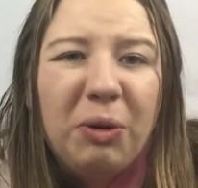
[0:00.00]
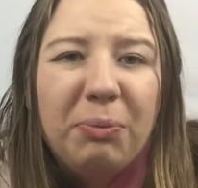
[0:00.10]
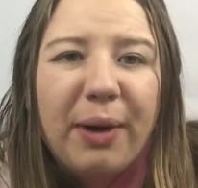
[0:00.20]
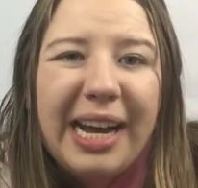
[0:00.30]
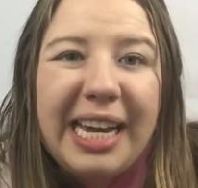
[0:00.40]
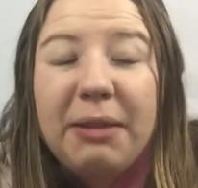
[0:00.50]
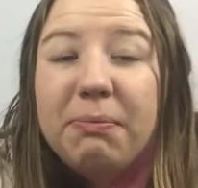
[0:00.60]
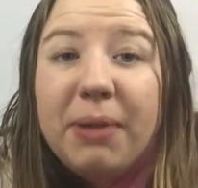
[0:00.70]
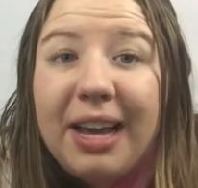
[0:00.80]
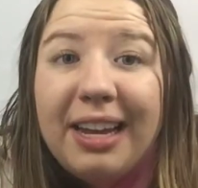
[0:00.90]
Who would buy
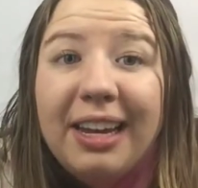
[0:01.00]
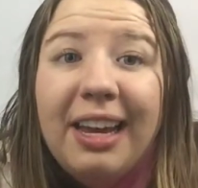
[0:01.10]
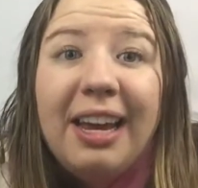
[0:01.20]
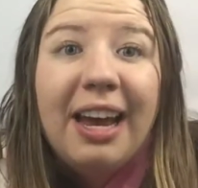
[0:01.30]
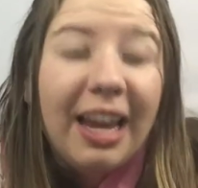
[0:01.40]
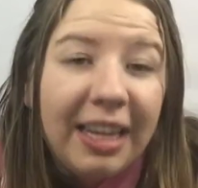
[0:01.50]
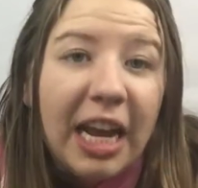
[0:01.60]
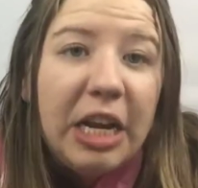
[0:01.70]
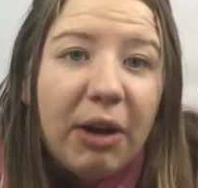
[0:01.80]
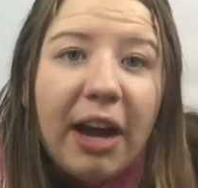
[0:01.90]
it? But
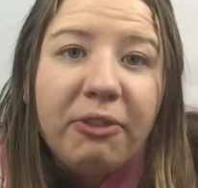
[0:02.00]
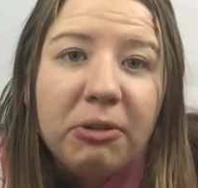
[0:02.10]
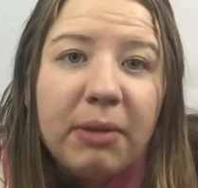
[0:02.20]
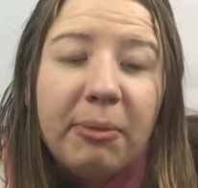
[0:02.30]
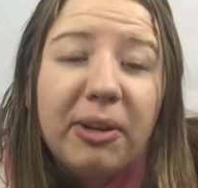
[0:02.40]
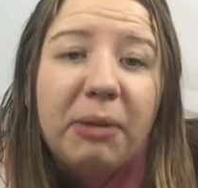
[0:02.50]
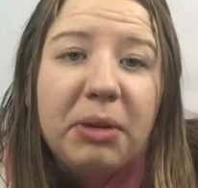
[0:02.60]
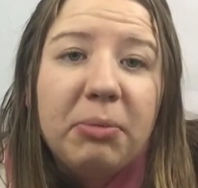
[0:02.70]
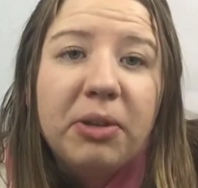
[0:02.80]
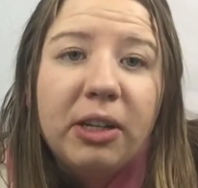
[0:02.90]
again, you have to remember
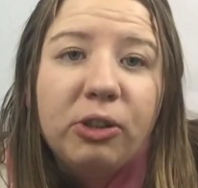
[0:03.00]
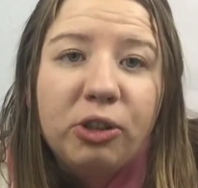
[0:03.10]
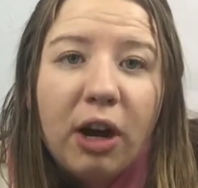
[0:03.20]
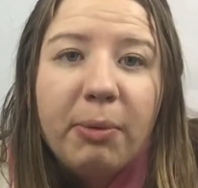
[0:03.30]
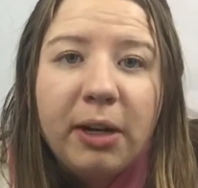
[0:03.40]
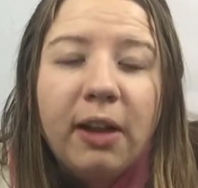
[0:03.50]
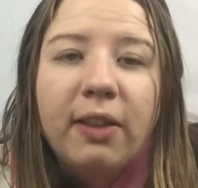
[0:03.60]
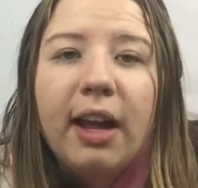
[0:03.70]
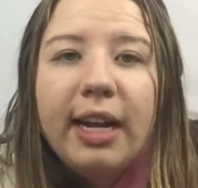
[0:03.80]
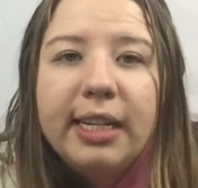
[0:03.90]
that people that are shopping
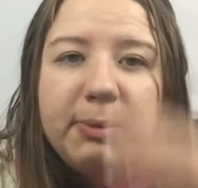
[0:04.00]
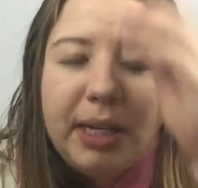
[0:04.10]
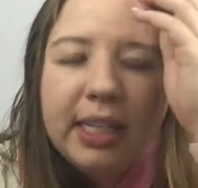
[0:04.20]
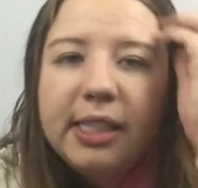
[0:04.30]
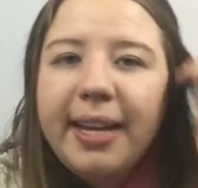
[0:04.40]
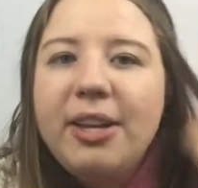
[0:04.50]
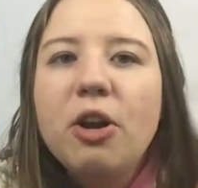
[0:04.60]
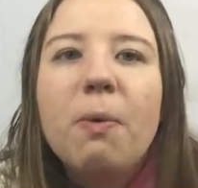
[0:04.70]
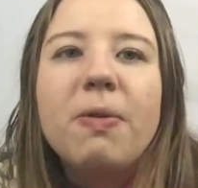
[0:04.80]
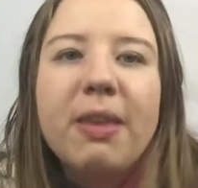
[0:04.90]
online is because they
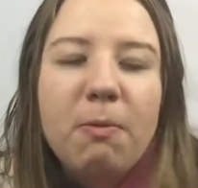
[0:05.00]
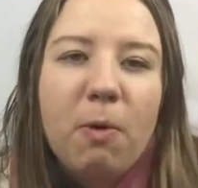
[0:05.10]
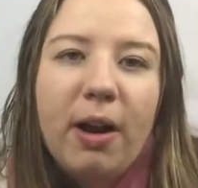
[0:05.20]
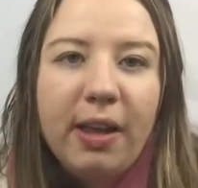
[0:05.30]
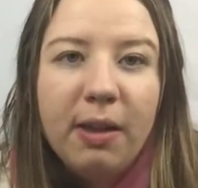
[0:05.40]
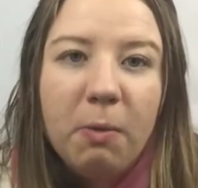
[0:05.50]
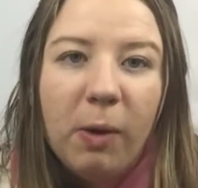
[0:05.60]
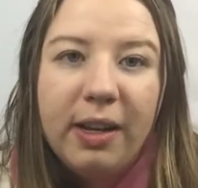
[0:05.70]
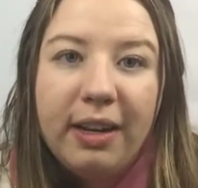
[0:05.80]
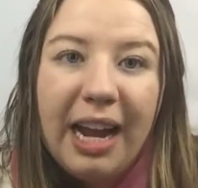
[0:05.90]
know what they want and they
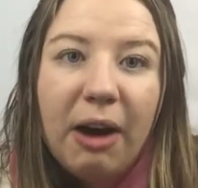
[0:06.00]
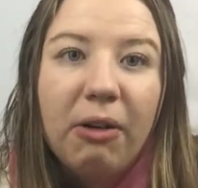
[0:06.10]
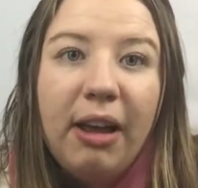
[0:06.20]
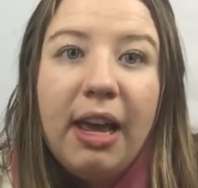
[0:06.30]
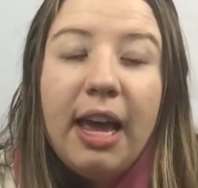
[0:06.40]
want it now.